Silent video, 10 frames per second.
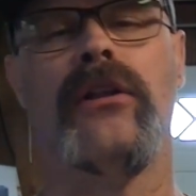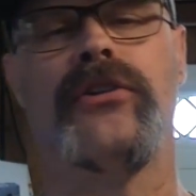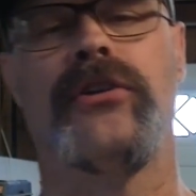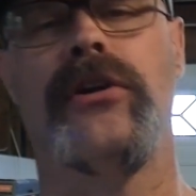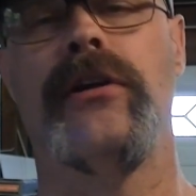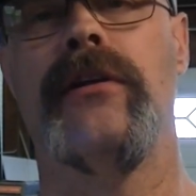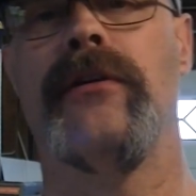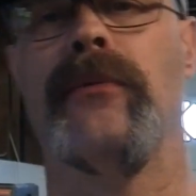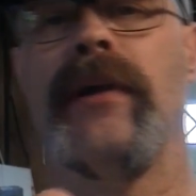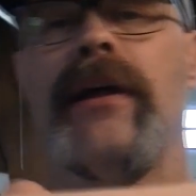looks good.
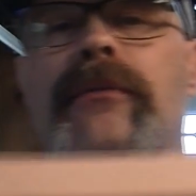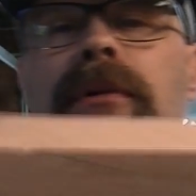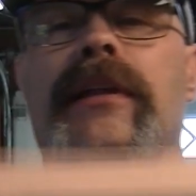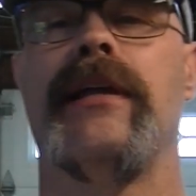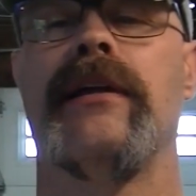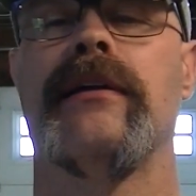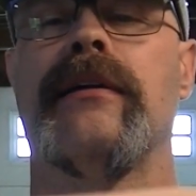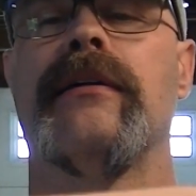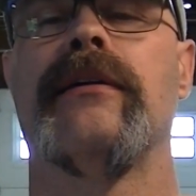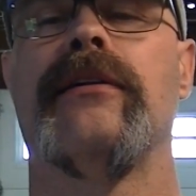We're not really
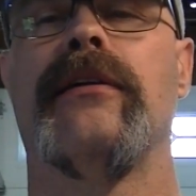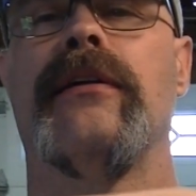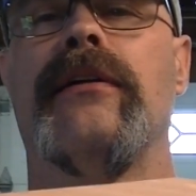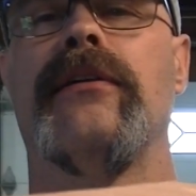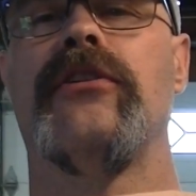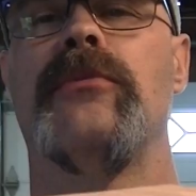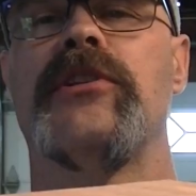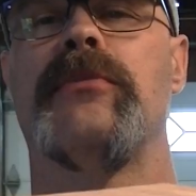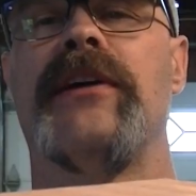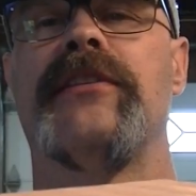too
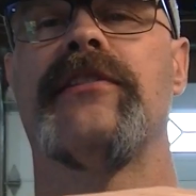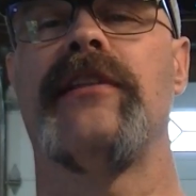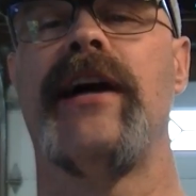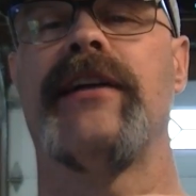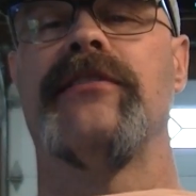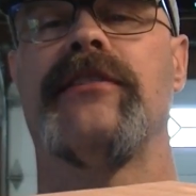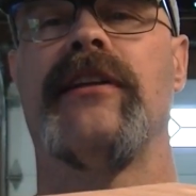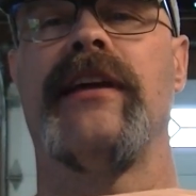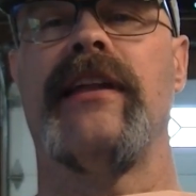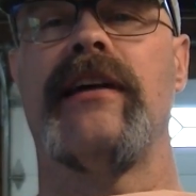much about this line because it's
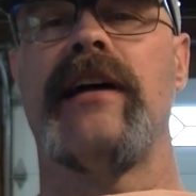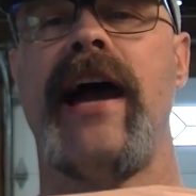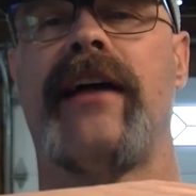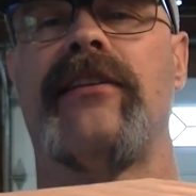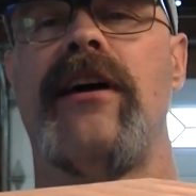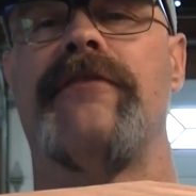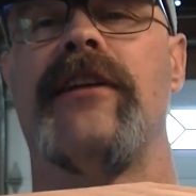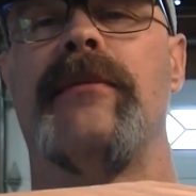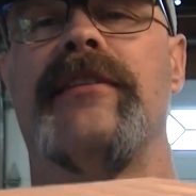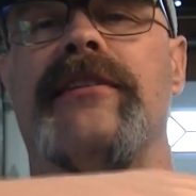going to get hacked off
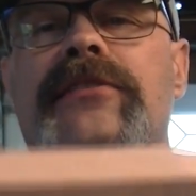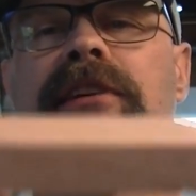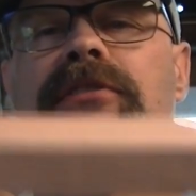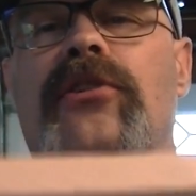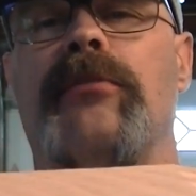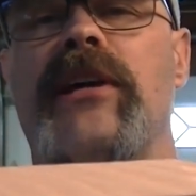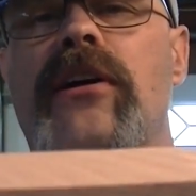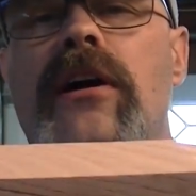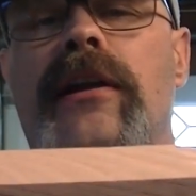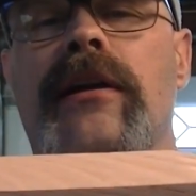right about there, so that's all going to be
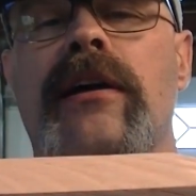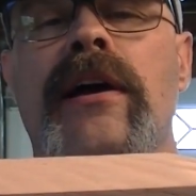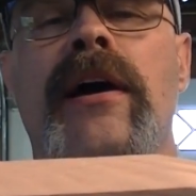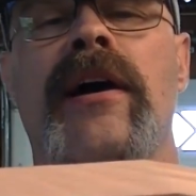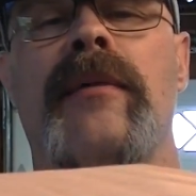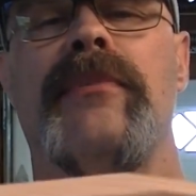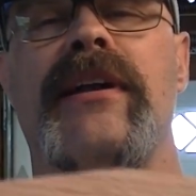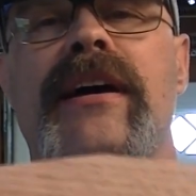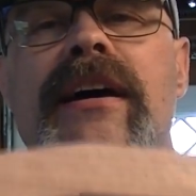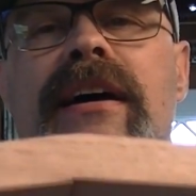gone. But
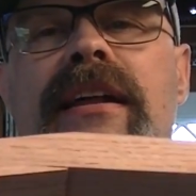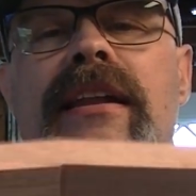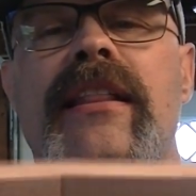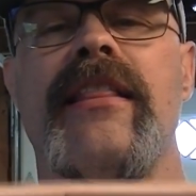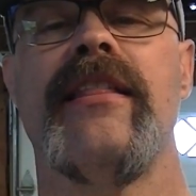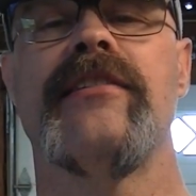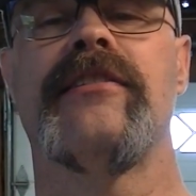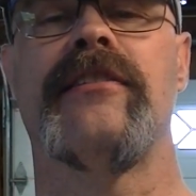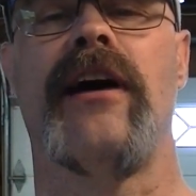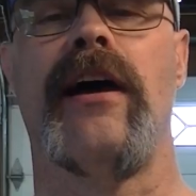on this
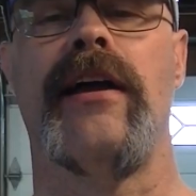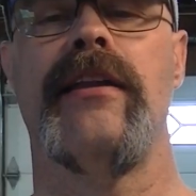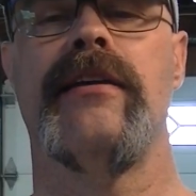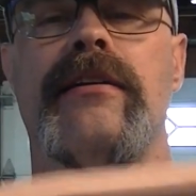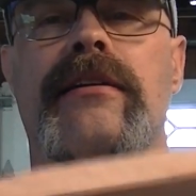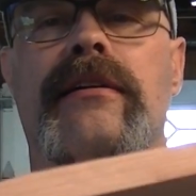side,